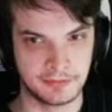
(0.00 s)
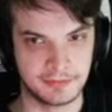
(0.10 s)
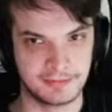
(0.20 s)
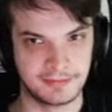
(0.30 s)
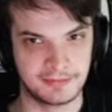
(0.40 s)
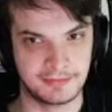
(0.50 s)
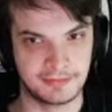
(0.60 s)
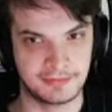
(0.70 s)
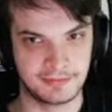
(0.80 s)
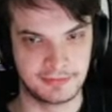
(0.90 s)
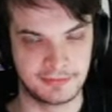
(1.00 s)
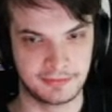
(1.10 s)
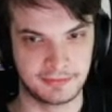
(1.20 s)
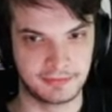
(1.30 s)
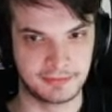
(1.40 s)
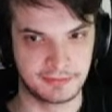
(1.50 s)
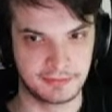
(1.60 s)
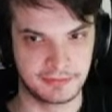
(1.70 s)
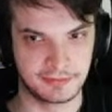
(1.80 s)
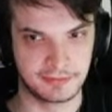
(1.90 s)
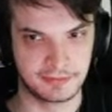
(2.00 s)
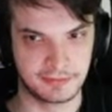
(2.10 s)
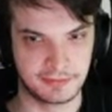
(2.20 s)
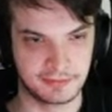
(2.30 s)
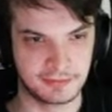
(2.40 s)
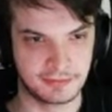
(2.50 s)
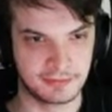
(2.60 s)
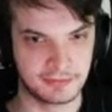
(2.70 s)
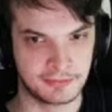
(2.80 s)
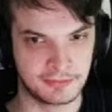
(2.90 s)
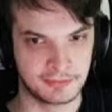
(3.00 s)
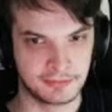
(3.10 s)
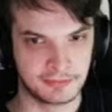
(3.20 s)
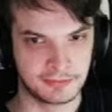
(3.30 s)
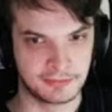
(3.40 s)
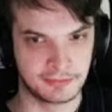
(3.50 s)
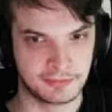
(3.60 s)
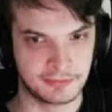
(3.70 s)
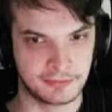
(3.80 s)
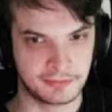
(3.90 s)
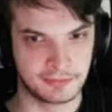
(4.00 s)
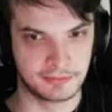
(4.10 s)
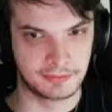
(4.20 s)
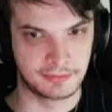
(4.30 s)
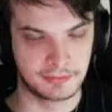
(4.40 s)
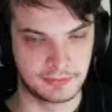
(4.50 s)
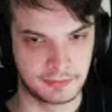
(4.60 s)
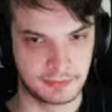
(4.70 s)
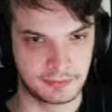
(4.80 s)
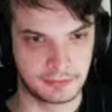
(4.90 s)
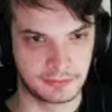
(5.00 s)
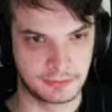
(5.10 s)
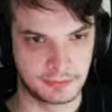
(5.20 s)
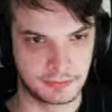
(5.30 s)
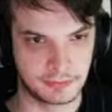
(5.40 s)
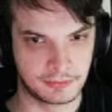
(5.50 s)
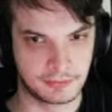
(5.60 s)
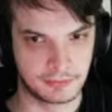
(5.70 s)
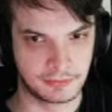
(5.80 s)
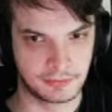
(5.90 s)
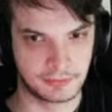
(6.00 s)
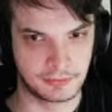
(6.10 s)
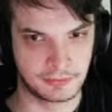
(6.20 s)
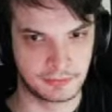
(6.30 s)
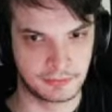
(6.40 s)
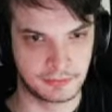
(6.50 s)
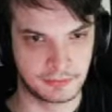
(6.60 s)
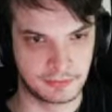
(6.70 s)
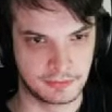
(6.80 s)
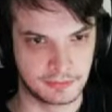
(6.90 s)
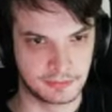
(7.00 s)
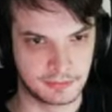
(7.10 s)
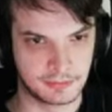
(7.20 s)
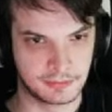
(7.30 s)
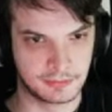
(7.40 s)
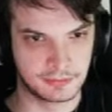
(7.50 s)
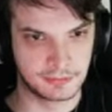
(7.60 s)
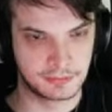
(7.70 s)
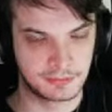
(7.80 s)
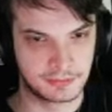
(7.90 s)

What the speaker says: [no speech]